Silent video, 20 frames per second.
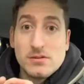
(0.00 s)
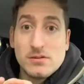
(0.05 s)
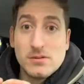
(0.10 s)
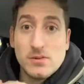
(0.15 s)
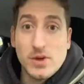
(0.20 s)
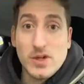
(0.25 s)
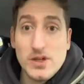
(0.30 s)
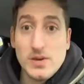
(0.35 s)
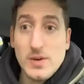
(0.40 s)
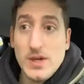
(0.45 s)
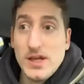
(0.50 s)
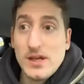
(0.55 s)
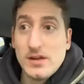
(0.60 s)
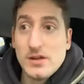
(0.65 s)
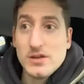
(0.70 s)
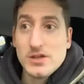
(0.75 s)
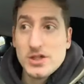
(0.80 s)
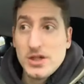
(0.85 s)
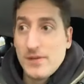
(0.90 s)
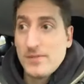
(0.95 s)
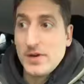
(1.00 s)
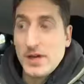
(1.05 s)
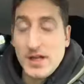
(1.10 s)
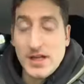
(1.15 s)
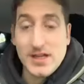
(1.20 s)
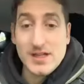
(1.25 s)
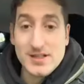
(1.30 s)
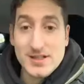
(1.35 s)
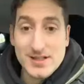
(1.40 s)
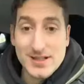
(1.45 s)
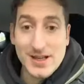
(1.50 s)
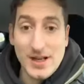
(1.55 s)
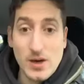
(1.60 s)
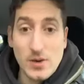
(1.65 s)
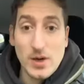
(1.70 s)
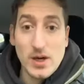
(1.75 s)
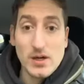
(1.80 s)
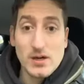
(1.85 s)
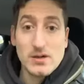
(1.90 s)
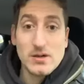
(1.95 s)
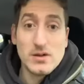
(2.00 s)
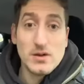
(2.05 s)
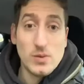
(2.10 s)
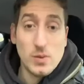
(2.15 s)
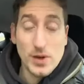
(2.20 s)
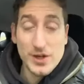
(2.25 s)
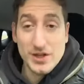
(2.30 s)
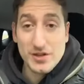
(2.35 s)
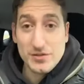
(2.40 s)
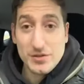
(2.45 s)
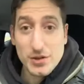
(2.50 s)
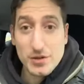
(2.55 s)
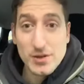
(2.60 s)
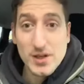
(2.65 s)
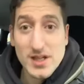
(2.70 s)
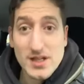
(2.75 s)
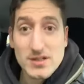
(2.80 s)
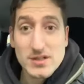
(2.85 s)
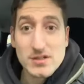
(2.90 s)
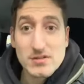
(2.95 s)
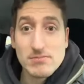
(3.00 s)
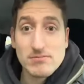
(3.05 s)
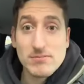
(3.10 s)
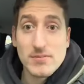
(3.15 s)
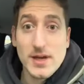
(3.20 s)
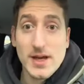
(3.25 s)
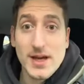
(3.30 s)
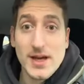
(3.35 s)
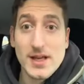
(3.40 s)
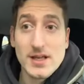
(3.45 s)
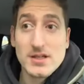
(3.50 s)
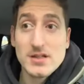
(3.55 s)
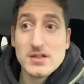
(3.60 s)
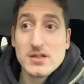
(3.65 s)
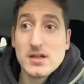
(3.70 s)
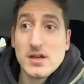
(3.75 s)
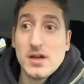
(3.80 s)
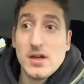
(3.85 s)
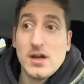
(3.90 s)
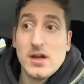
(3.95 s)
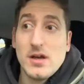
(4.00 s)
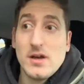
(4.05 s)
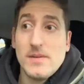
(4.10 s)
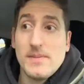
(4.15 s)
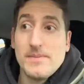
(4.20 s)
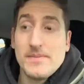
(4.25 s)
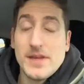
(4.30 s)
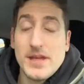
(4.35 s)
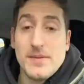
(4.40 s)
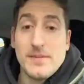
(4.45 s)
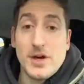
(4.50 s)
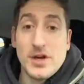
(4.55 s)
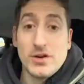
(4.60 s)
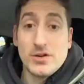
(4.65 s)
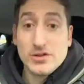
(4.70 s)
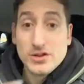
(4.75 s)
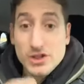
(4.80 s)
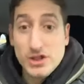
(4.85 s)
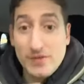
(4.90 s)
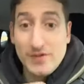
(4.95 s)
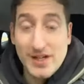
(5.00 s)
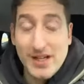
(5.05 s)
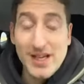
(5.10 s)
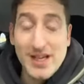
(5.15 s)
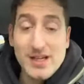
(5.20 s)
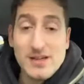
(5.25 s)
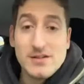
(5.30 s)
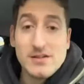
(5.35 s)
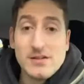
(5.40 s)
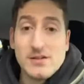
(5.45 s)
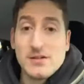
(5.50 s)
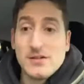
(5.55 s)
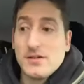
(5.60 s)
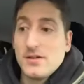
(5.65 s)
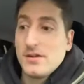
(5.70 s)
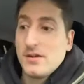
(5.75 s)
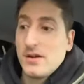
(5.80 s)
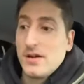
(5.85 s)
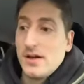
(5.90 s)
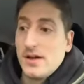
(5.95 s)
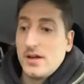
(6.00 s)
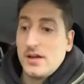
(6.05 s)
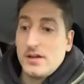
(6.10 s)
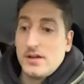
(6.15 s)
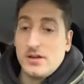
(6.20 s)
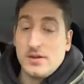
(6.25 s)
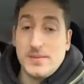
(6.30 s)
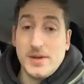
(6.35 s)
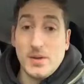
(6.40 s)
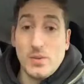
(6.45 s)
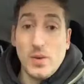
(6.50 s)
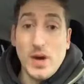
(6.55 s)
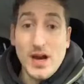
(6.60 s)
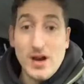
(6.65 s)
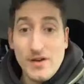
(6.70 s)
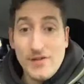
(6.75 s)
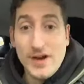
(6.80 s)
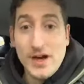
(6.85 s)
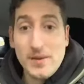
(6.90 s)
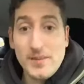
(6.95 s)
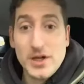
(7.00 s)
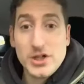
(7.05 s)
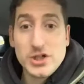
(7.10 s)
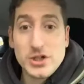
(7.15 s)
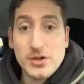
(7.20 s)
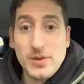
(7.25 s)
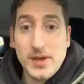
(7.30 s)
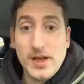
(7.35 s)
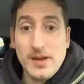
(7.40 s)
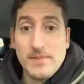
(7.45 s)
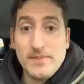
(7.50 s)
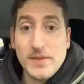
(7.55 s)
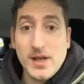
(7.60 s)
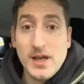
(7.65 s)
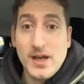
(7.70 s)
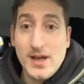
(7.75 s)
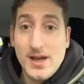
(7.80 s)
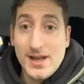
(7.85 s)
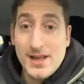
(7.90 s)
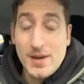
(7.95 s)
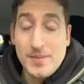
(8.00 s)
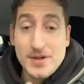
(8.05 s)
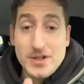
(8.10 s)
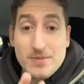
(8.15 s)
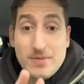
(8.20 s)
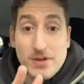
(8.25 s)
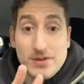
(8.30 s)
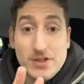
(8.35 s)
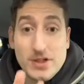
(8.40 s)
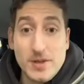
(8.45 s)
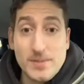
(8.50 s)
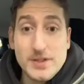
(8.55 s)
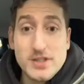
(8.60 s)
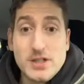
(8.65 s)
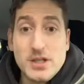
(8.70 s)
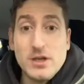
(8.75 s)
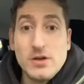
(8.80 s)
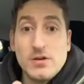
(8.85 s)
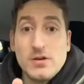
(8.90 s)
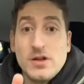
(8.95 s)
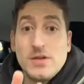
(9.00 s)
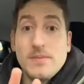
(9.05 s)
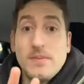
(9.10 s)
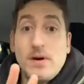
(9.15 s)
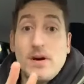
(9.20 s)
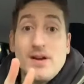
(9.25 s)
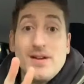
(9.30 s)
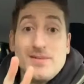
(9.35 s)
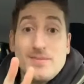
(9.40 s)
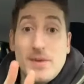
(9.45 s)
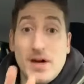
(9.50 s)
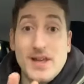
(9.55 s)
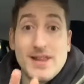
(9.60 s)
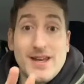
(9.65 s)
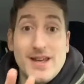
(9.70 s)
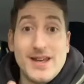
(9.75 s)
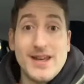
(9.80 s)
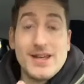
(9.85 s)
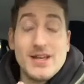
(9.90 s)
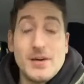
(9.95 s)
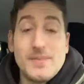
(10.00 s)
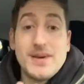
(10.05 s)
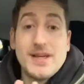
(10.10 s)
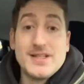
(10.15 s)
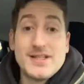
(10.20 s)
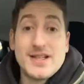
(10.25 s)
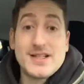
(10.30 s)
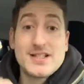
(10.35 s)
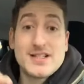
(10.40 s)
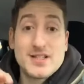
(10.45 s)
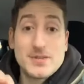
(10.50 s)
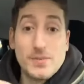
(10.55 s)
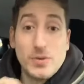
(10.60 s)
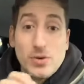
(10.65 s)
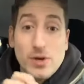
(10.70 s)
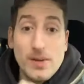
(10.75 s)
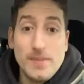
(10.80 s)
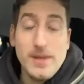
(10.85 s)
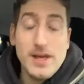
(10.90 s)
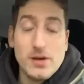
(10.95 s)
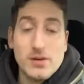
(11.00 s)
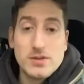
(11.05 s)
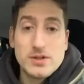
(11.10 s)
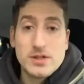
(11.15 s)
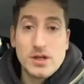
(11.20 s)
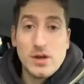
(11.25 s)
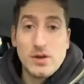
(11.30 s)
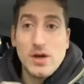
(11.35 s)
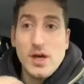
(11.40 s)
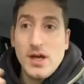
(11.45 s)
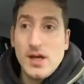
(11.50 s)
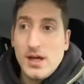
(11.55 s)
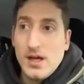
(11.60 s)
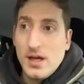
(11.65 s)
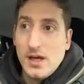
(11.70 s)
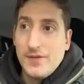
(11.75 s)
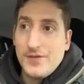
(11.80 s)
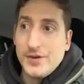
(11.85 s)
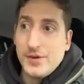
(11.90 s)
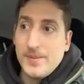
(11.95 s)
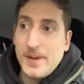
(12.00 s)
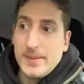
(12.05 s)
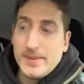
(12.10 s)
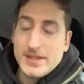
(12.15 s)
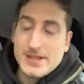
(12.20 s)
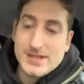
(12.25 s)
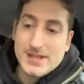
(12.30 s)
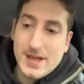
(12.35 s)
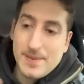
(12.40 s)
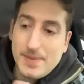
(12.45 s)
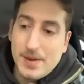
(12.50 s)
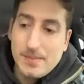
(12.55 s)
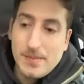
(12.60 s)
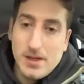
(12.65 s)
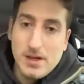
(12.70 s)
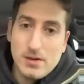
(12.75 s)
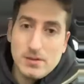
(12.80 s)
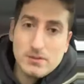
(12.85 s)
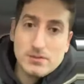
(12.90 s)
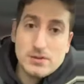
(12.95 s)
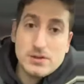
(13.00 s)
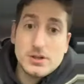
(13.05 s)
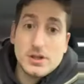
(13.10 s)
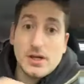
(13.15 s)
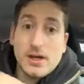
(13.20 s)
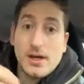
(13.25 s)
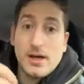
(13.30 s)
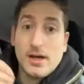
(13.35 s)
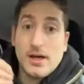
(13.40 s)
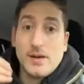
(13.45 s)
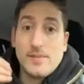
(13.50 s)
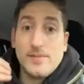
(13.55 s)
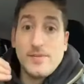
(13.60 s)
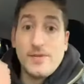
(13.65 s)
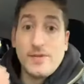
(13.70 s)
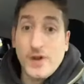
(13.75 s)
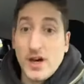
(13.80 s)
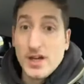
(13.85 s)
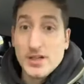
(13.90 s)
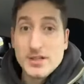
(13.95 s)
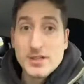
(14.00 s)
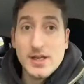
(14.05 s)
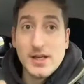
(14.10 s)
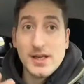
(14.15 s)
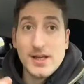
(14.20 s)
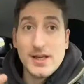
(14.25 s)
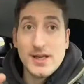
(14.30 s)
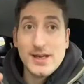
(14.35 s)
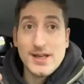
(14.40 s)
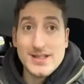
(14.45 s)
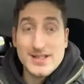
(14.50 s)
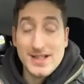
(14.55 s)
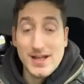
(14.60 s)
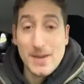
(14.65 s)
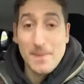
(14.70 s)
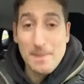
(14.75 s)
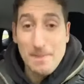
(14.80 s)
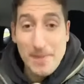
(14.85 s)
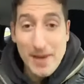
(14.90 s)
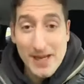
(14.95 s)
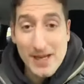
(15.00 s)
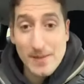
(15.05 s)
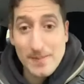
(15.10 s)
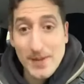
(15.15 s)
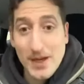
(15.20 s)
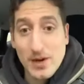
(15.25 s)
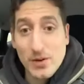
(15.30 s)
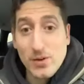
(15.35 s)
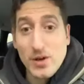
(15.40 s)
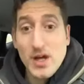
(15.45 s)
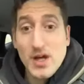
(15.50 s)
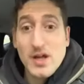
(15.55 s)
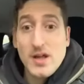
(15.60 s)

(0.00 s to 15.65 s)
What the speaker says: when you eat. You generally eat slower when you do this, and you might not shovel it in. You'll be aware of how much you eat. And that brings me on to number two. You might then end up eating smaller meals. So if you're maybe skipping meals, fasting, and then eating a bigger meal,